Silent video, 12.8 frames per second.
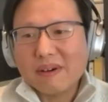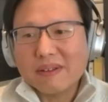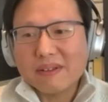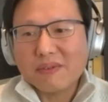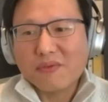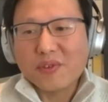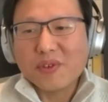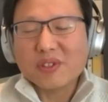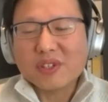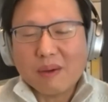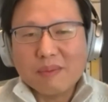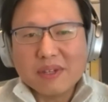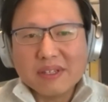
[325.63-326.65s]
Well,
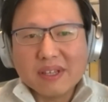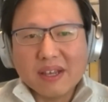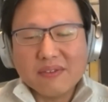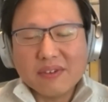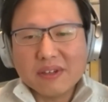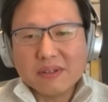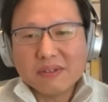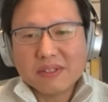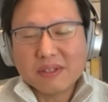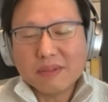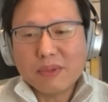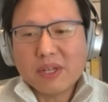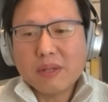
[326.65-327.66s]

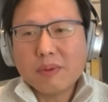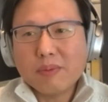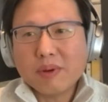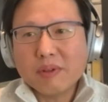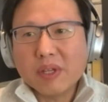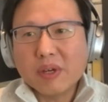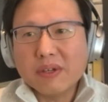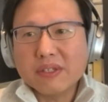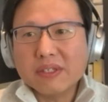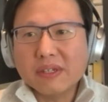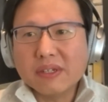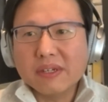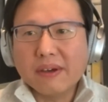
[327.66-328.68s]
Vieuxtemps, so many people
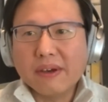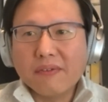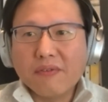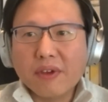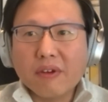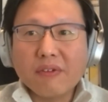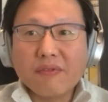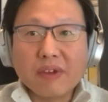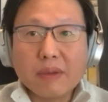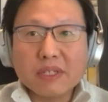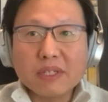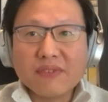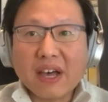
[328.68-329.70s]
know, is a
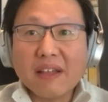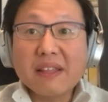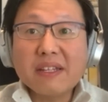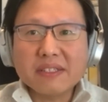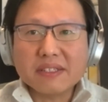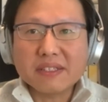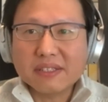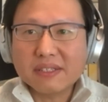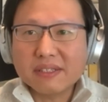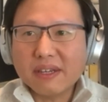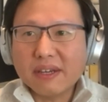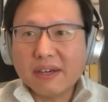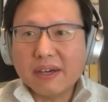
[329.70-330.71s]
very famous
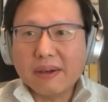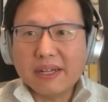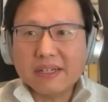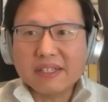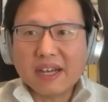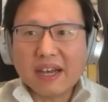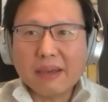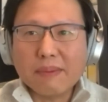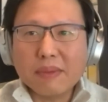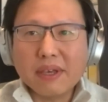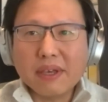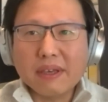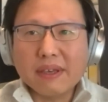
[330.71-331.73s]
violinist at the
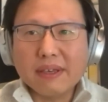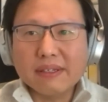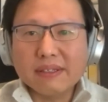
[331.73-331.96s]
time,